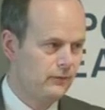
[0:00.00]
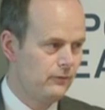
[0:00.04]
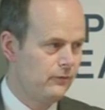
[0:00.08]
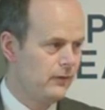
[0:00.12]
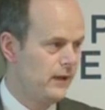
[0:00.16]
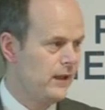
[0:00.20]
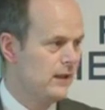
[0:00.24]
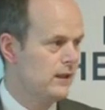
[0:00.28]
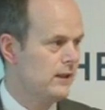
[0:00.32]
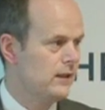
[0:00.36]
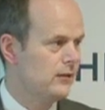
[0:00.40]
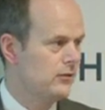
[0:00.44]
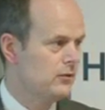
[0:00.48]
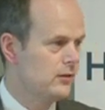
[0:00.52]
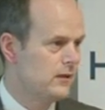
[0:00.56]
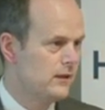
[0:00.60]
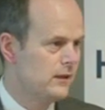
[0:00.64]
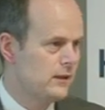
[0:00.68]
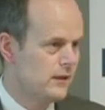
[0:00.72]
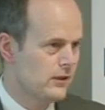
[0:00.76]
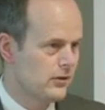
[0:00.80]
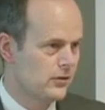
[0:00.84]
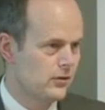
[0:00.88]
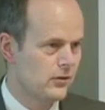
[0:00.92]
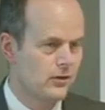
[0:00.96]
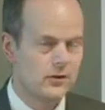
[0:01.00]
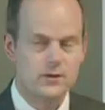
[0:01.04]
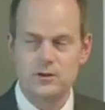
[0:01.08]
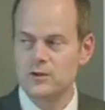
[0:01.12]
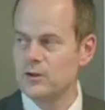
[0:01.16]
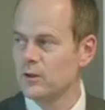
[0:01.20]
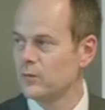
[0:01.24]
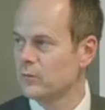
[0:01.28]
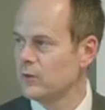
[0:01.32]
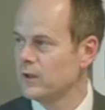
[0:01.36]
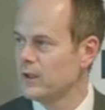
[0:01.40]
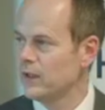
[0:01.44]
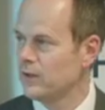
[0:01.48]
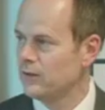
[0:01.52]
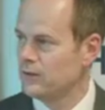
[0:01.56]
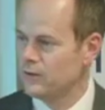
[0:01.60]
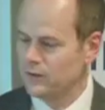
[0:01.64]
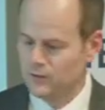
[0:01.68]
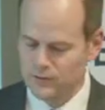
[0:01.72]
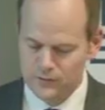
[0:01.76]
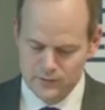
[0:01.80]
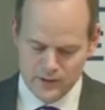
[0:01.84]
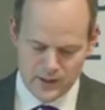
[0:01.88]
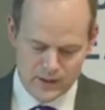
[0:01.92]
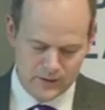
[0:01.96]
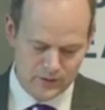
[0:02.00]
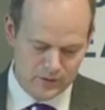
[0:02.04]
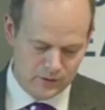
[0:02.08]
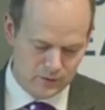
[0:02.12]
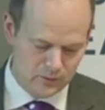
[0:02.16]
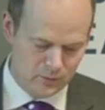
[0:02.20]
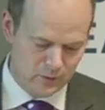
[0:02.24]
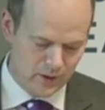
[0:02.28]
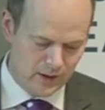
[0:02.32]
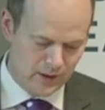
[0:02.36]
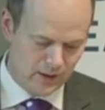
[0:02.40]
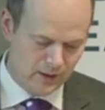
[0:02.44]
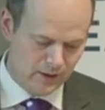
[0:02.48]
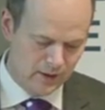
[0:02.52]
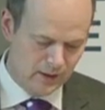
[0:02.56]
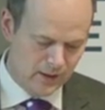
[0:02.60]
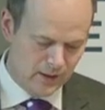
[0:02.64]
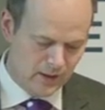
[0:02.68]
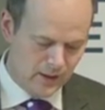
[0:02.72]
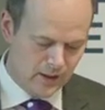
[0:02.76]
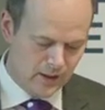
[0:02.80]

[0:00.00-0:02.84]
feed into the discharge summary at the other end as well.